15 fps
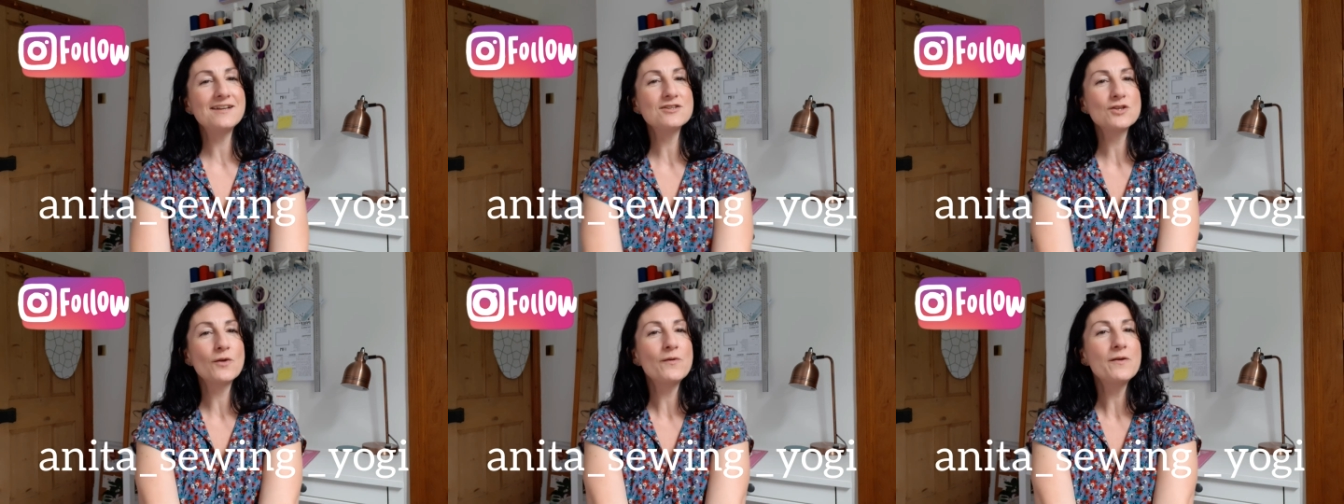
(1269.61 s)

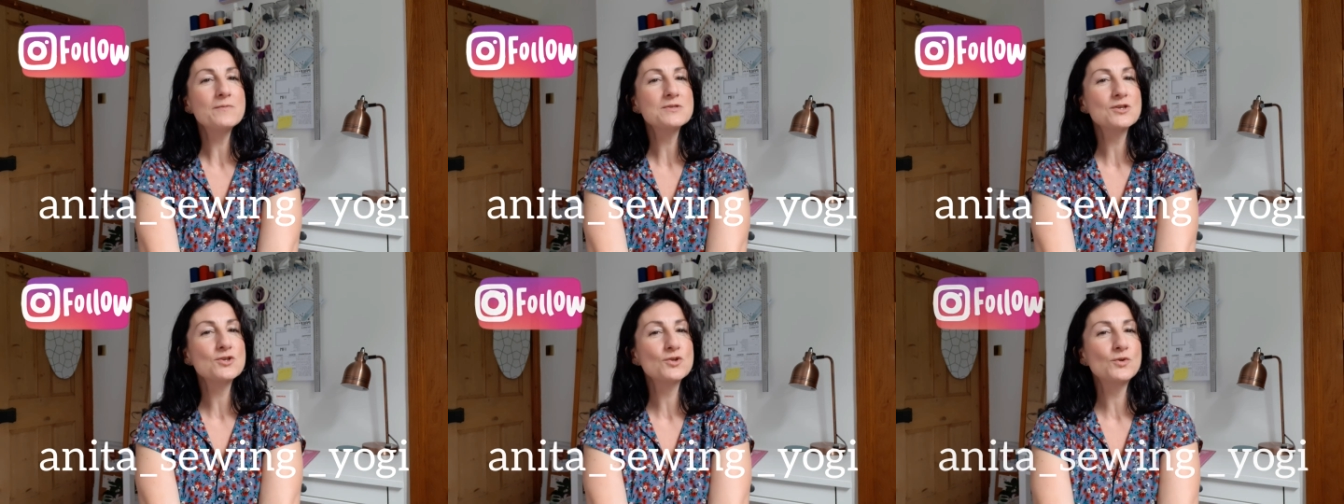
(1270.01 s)
And sorry it
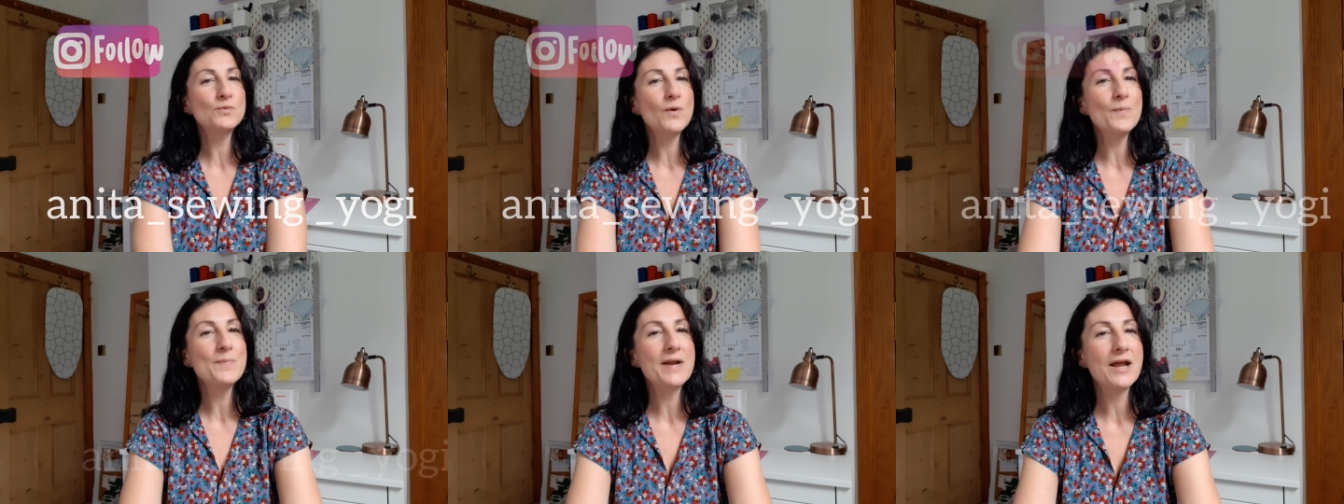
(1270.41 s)
was a short
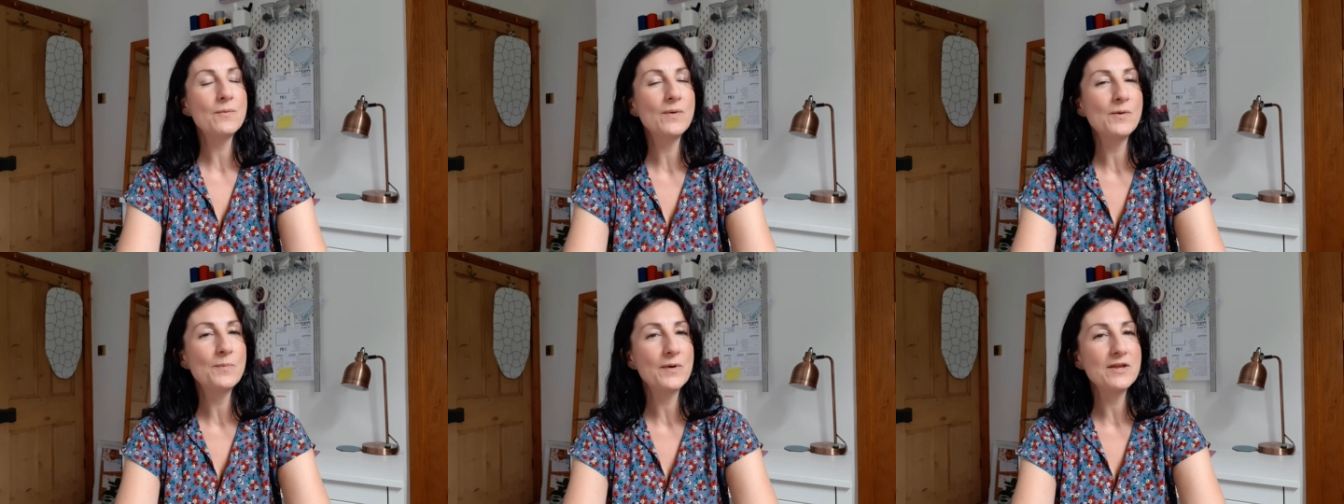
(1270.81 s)
one, but I
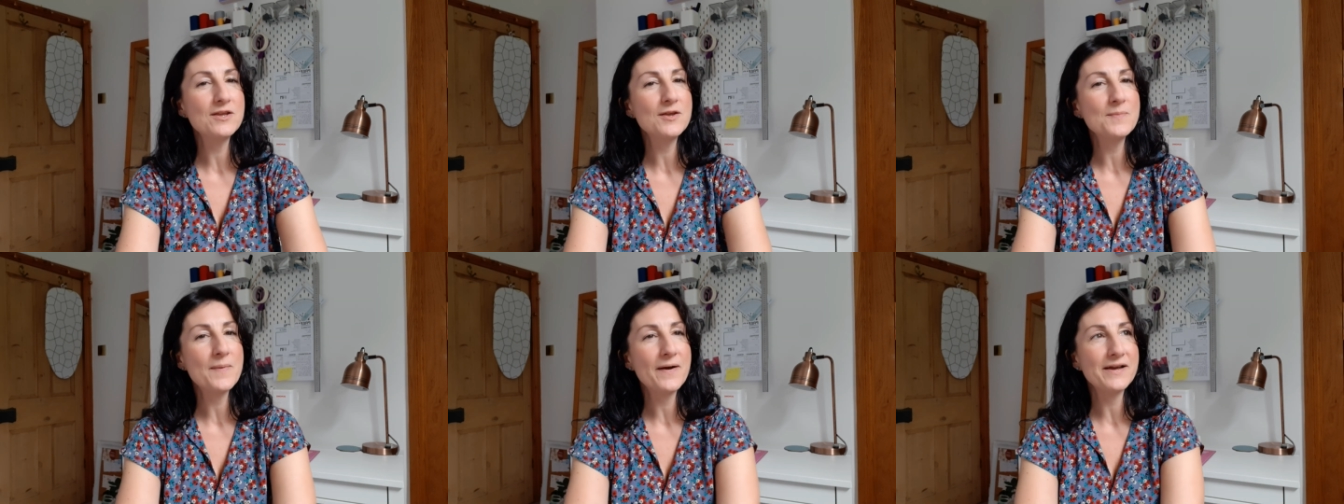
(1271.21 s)
will bring
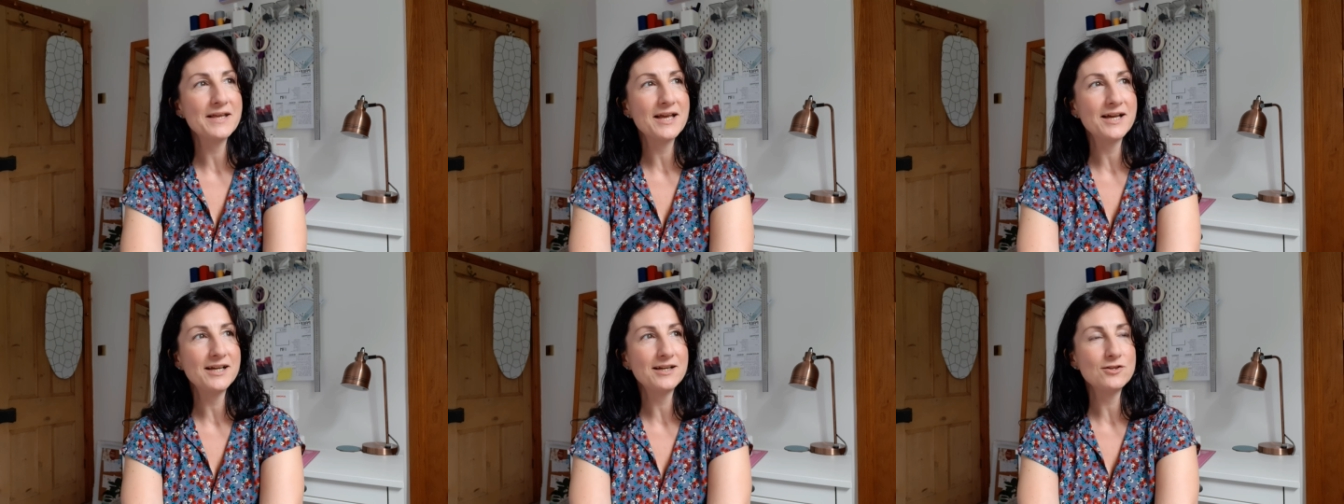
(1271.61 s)
you
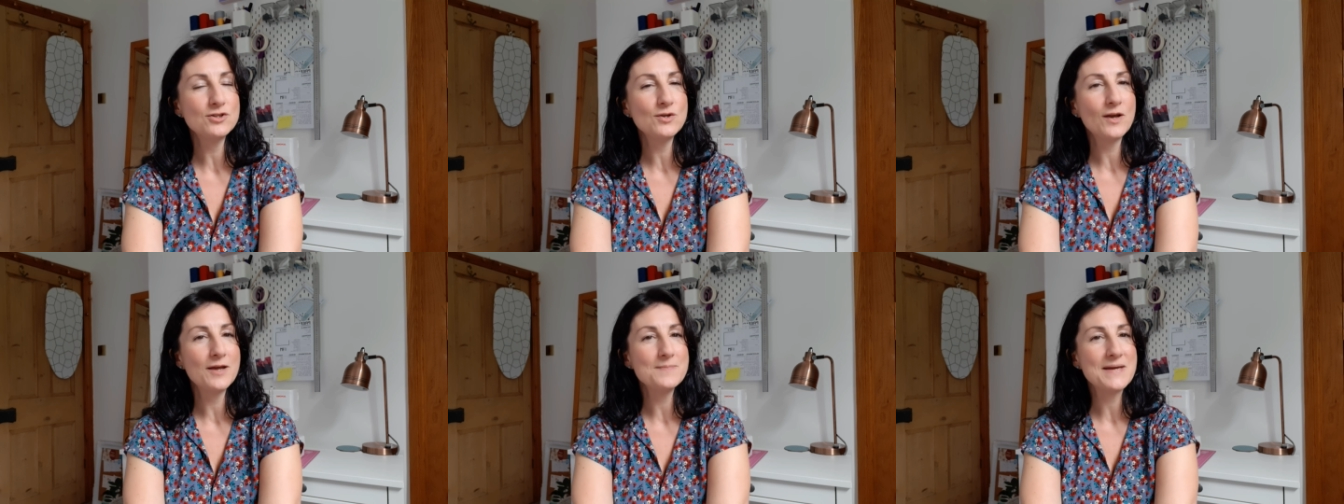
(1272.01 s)
my
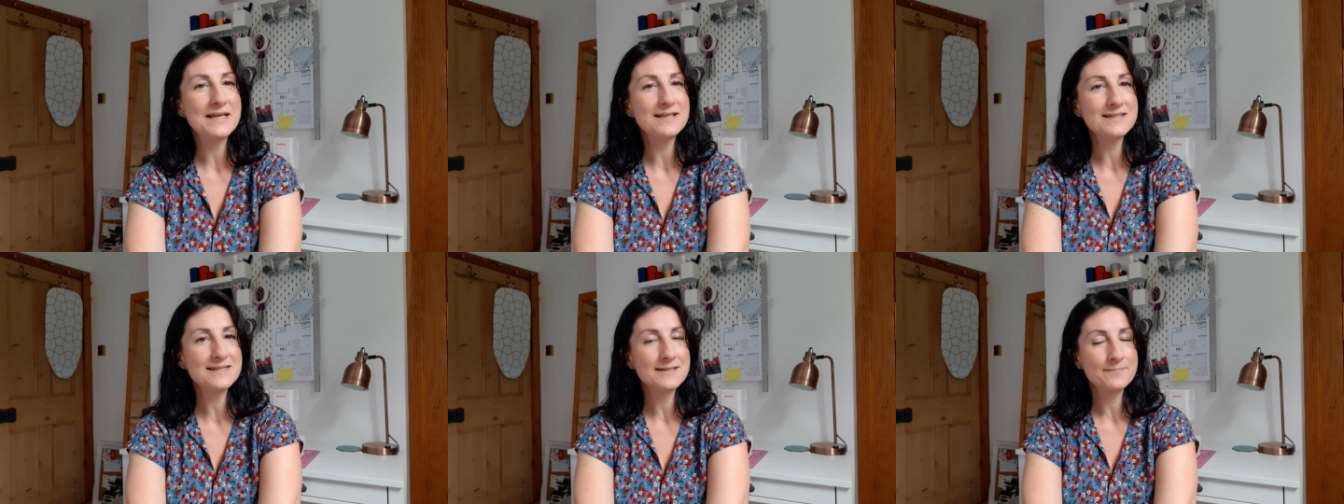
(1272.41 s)
July
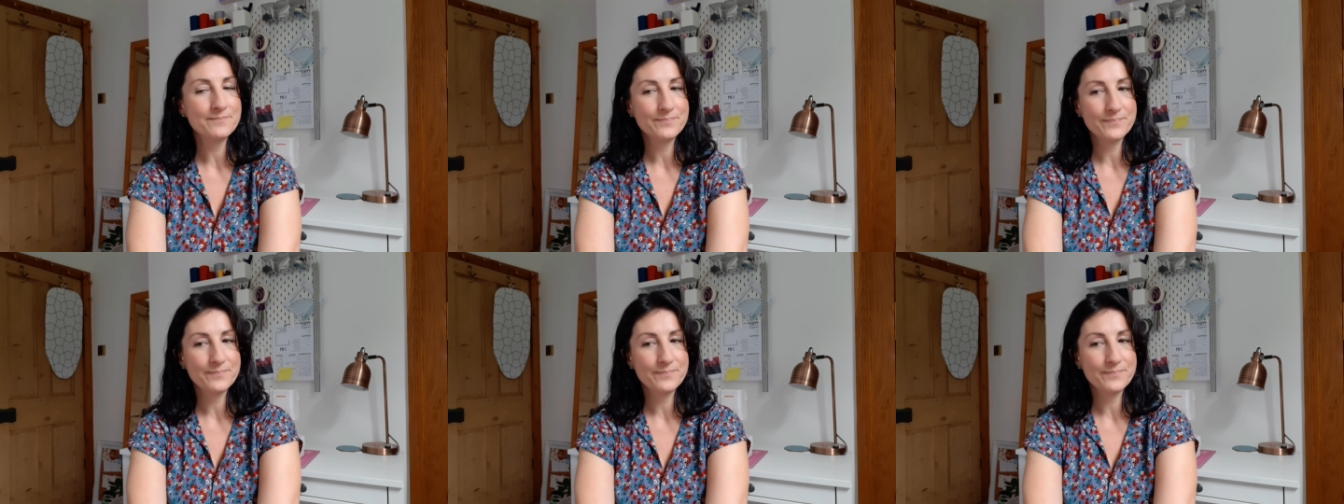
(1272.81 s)
makes.